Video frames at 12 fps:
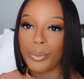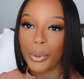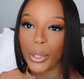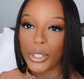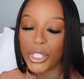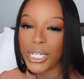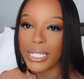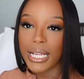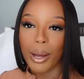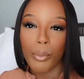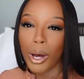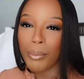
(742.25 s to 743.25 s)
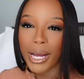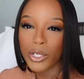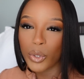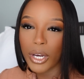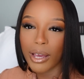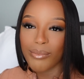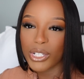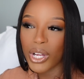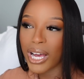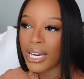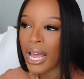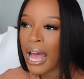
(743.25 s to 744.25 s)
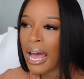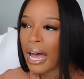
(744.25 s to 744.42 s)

purchase. I bought mine on Amazon.